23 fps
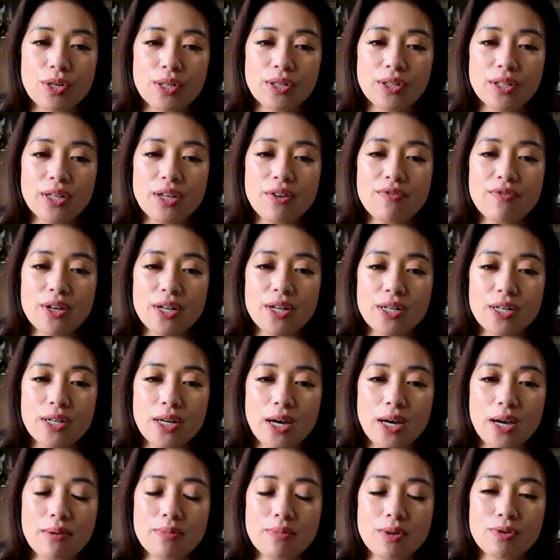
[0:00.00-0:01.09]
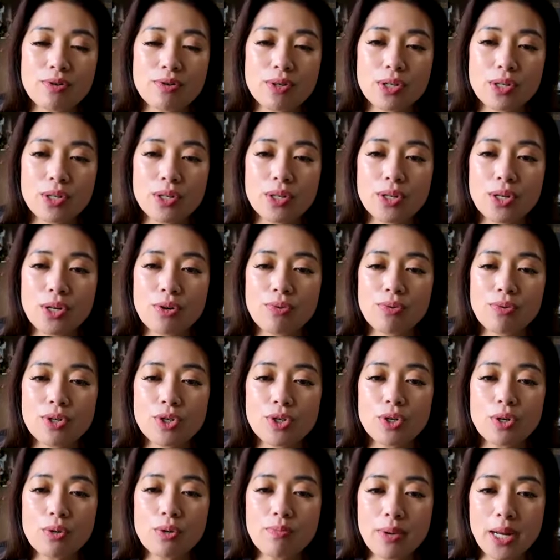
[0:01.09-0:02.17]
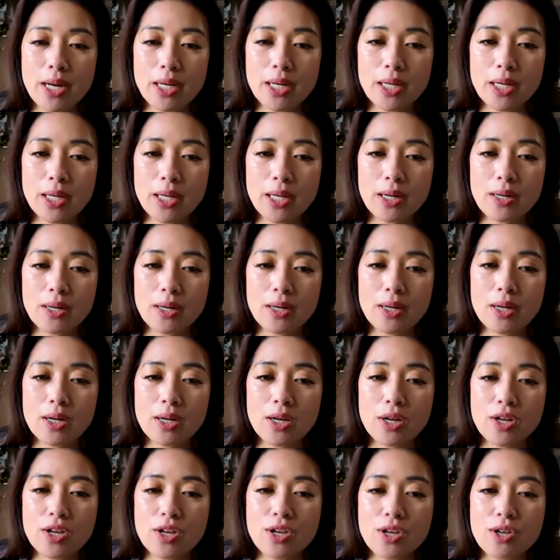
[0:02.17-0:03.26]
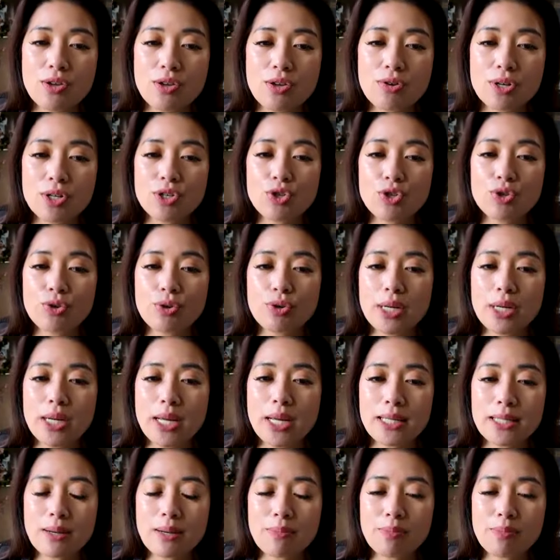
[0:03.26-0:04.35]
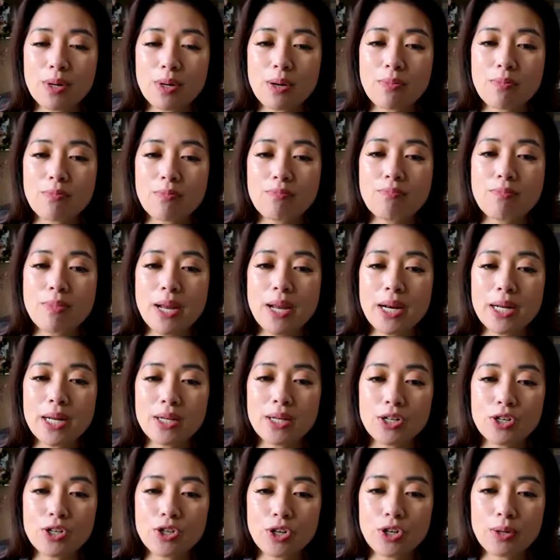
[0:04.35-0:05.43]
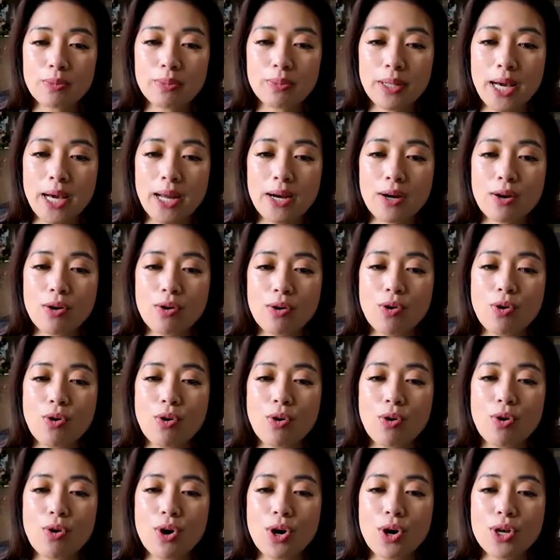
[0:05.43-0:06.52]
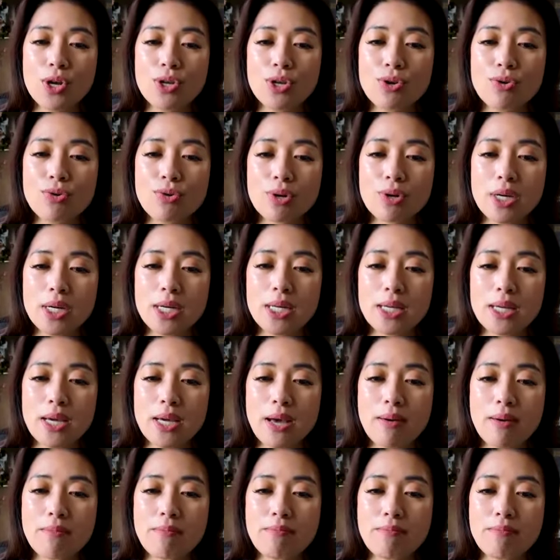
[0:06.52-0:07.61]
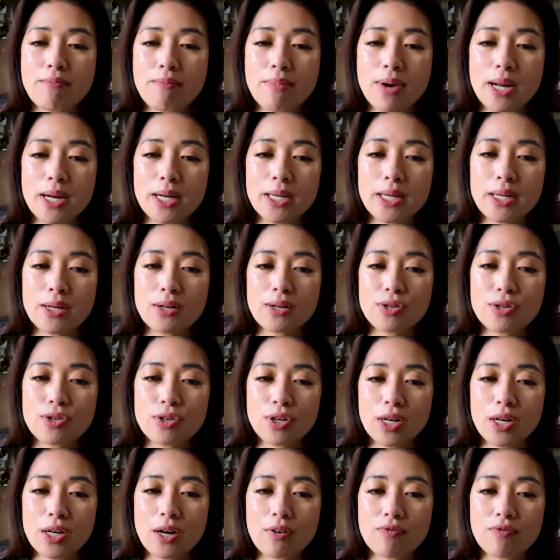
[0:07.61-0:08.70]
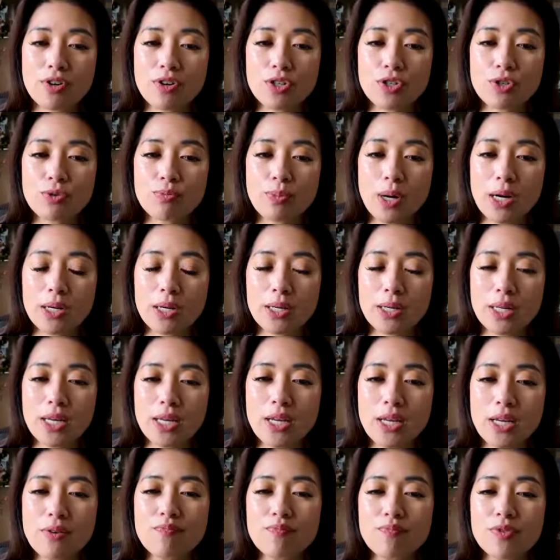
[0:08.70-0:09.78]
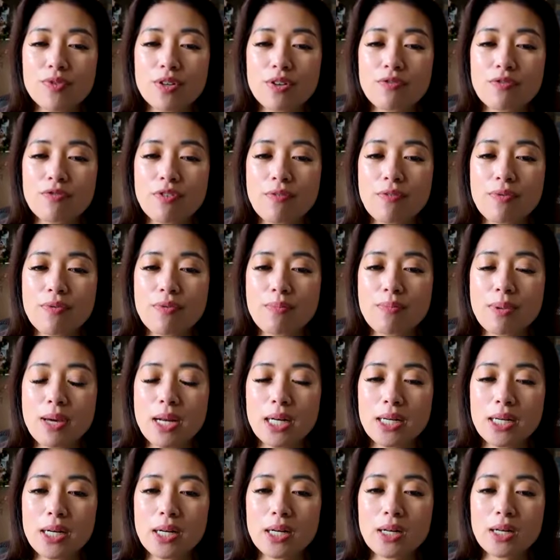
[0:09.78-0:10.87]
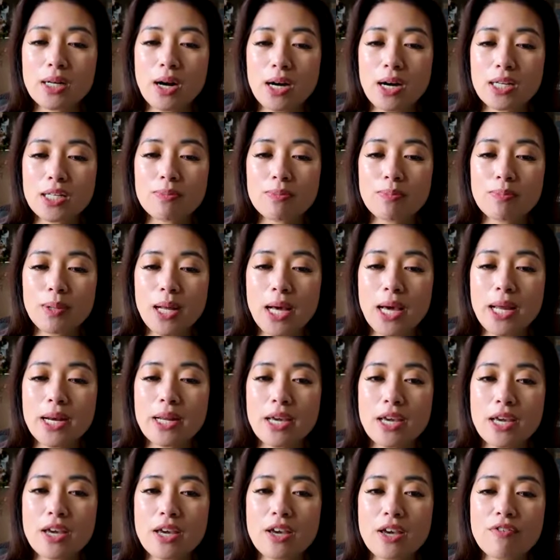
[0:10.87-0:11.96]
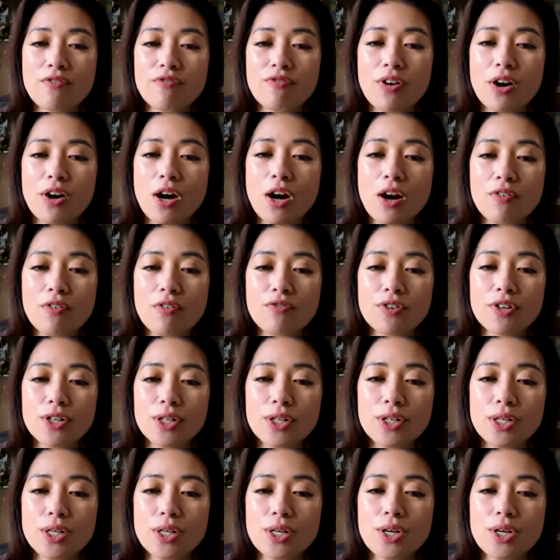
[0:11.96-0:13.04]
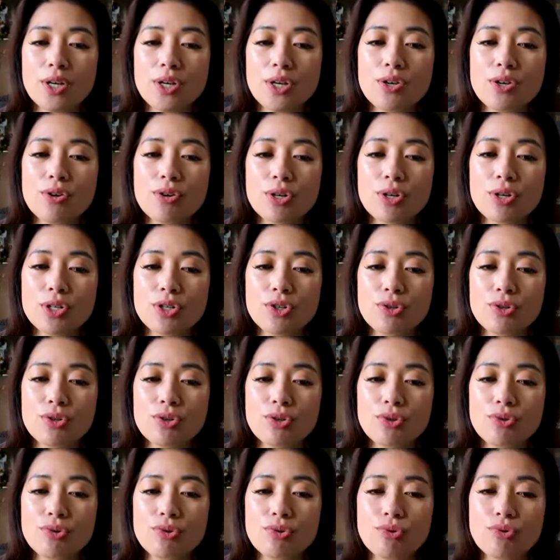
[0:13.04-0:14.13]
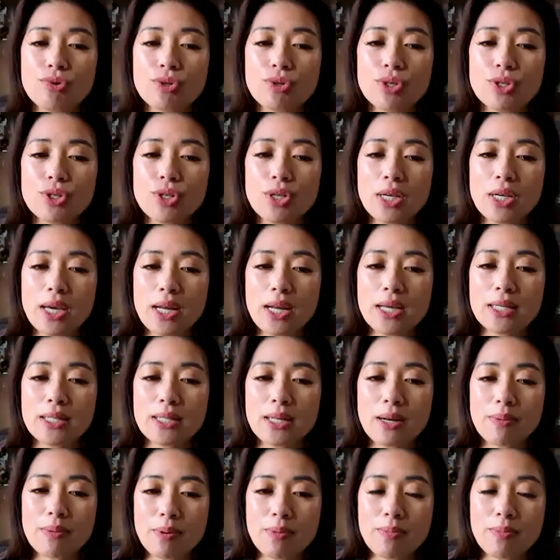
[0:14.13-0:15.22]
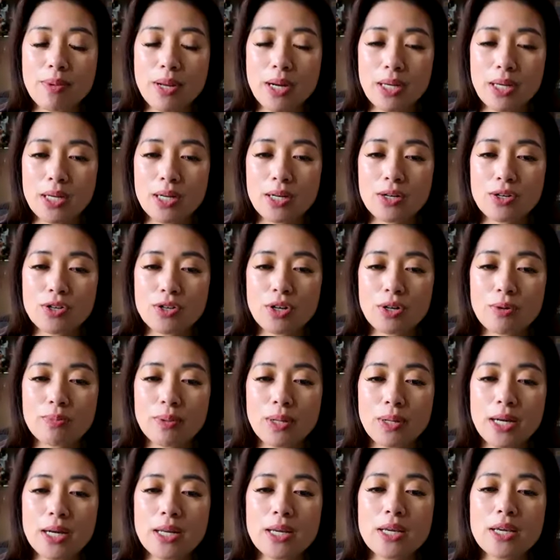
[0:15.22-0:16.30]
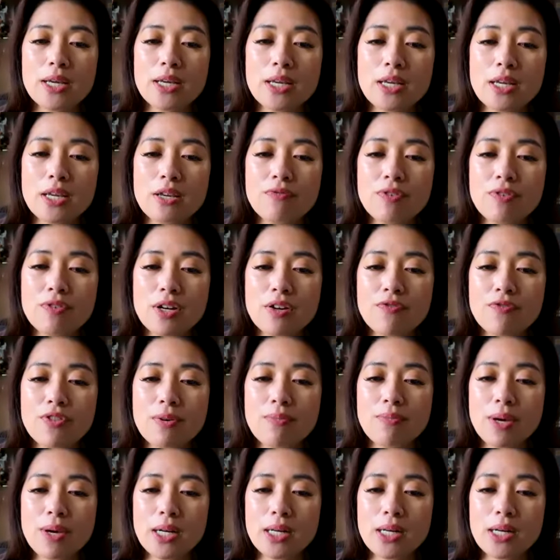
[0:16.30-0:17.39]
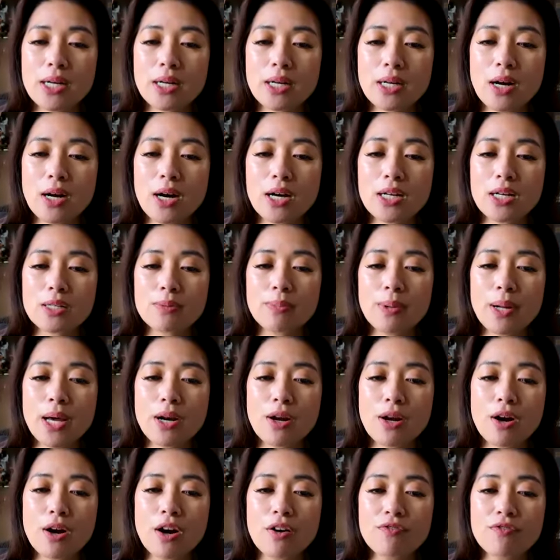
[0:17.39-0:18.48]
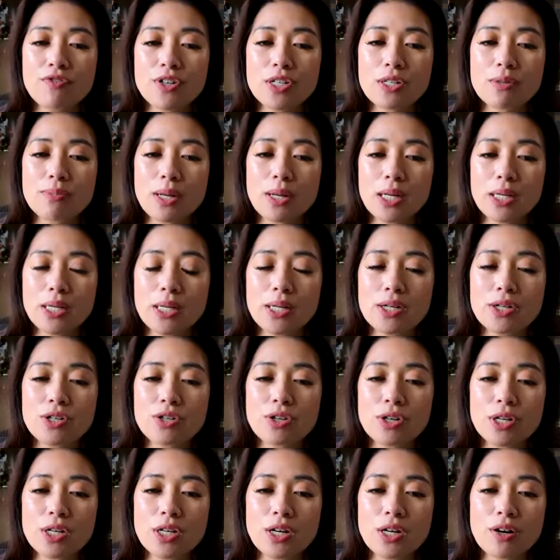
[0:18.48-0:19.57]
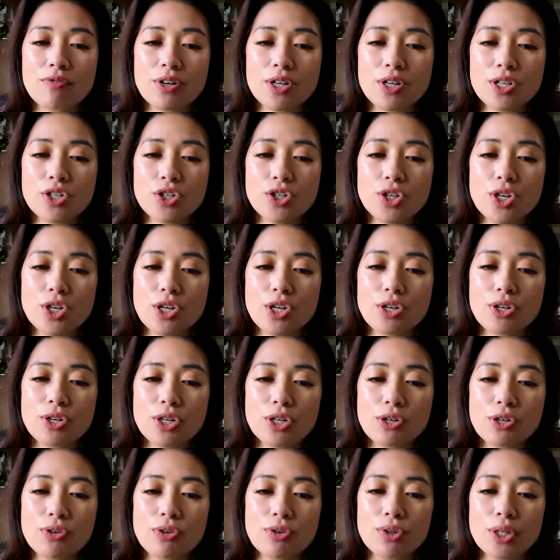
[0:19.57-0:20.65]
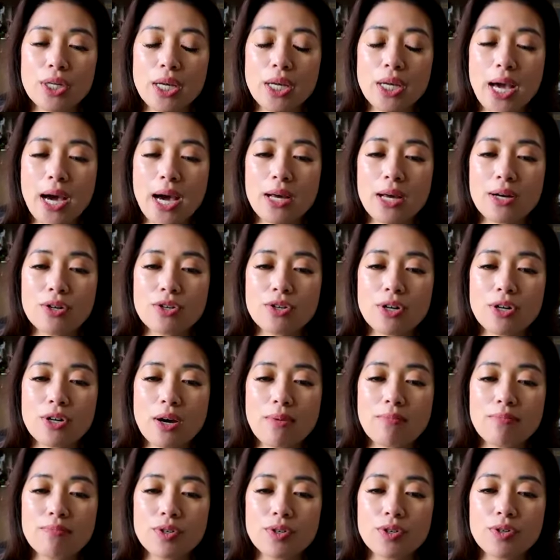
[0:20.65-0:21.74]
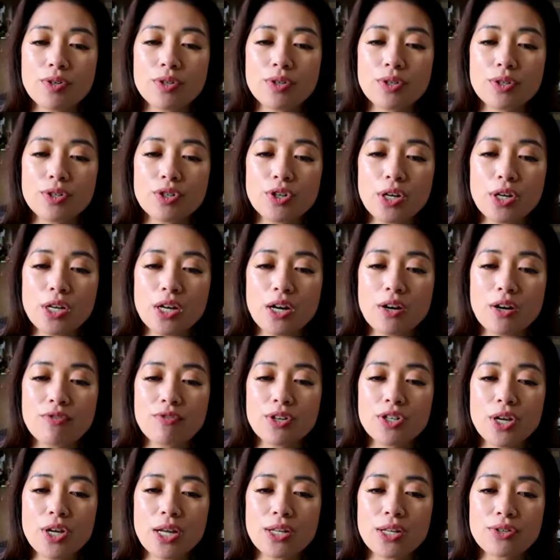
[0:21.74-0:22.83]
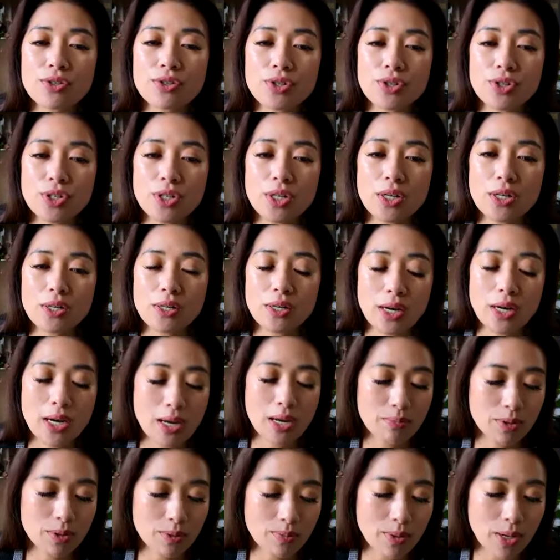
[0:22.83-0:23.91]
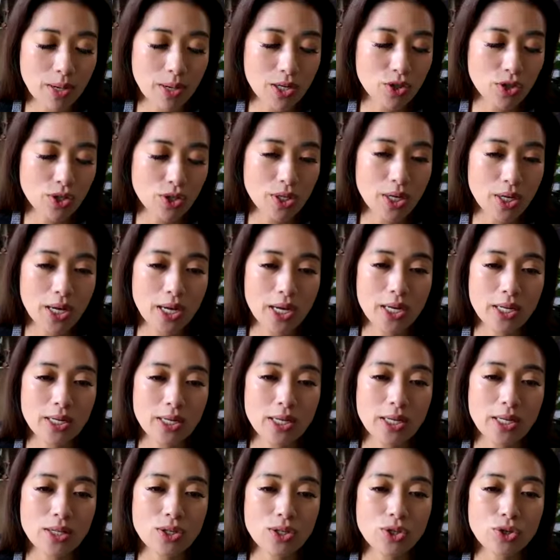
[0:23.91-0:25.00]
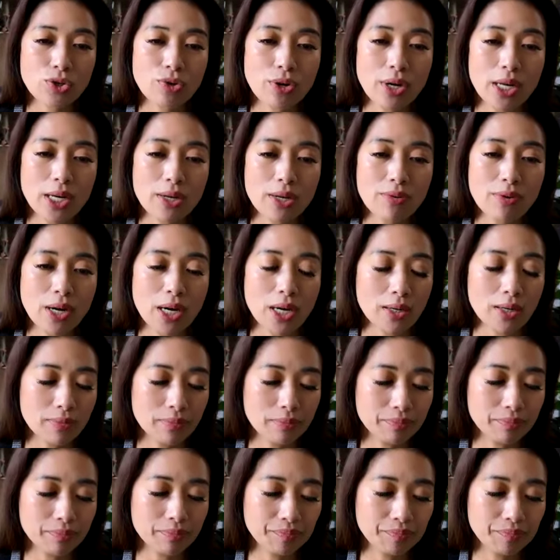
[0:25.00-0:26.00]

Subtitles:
You could leave anytime and return to original Medicare. You could join a separate Medicare drug plan, or you could get Medicare drug coverage Part D from the Medicare cost plan if offered. You could choose to get a separate Medicare drug plan even if the Medicare cost plan offers Medicare drug coverage. You could only add or drop drug coverage at certain times, pages 80 to 81.